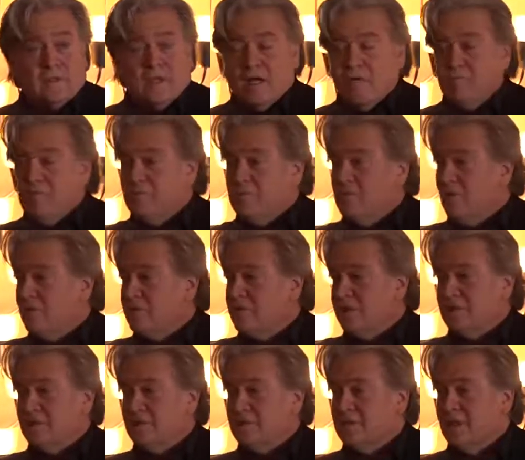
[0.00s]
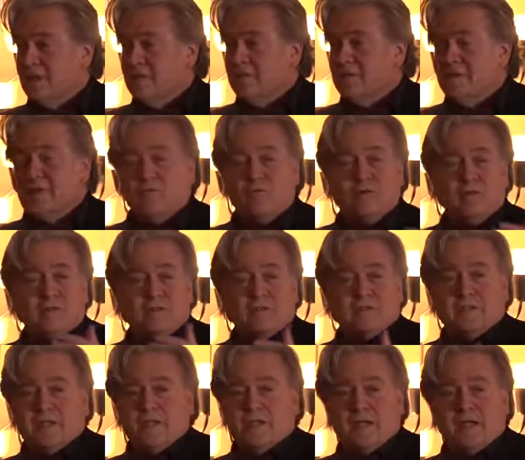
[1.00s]
Every poll says the same thing, whether it's
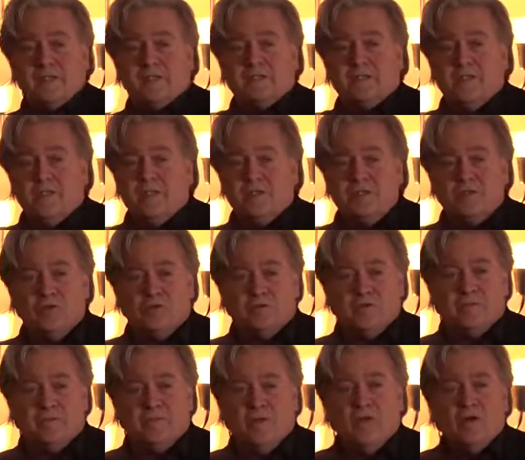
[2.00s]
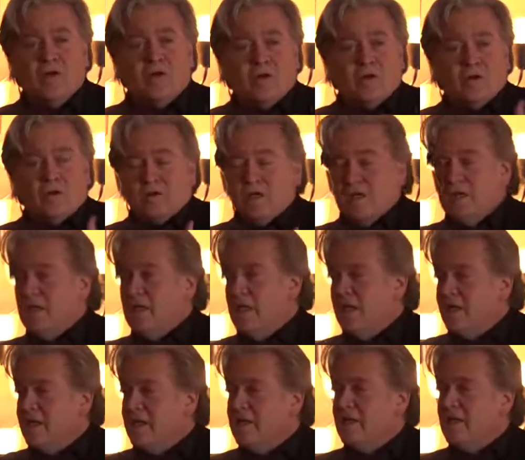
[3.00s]
in the United States, Europe, or
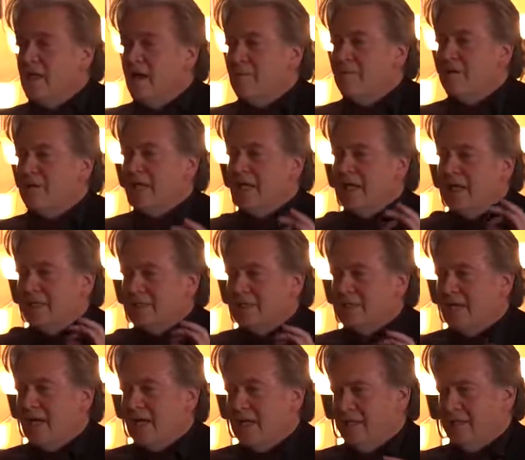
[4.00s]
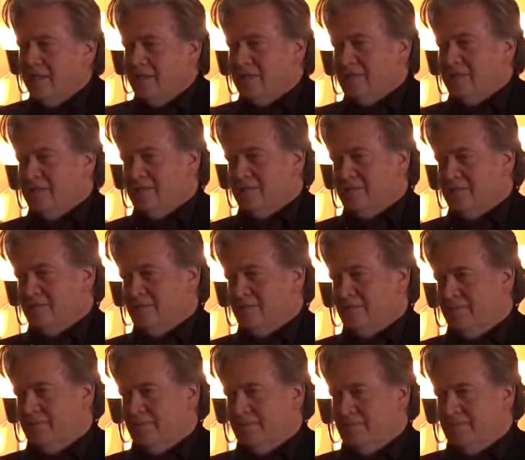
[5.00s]
economic anxiety.
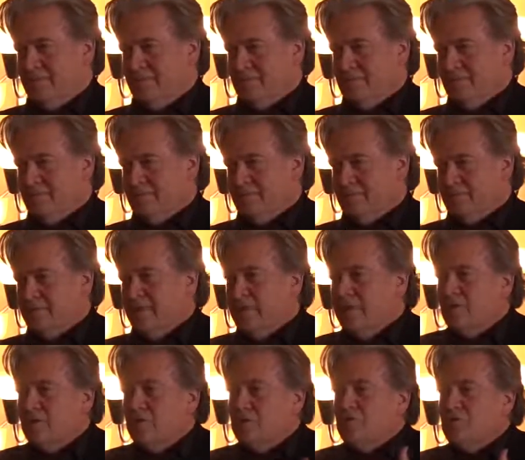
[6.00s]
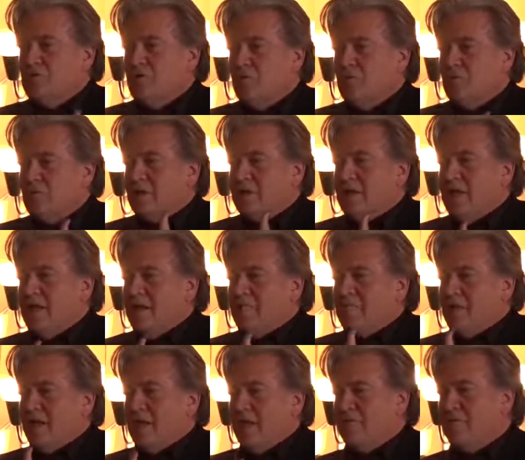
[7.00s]
You can't
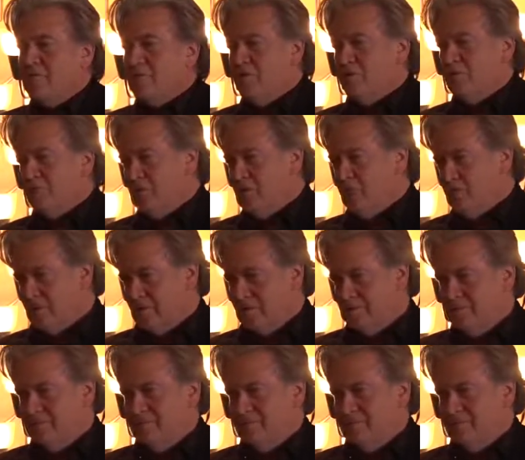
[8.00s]
plan for your future.